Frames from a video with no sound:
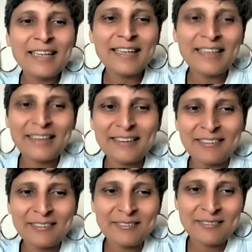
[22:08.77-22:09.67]
uh,
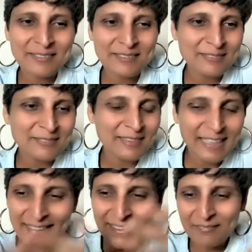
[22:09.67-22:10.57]
you know you
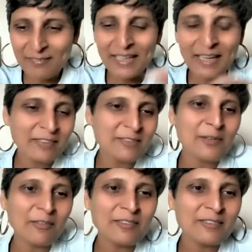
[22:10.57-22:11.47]
read and we have these
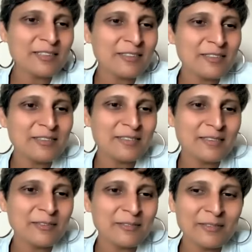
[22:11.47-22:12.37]
conversations
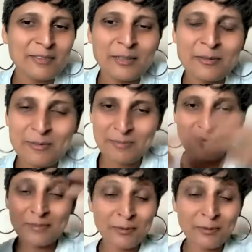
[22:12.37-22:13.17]
you you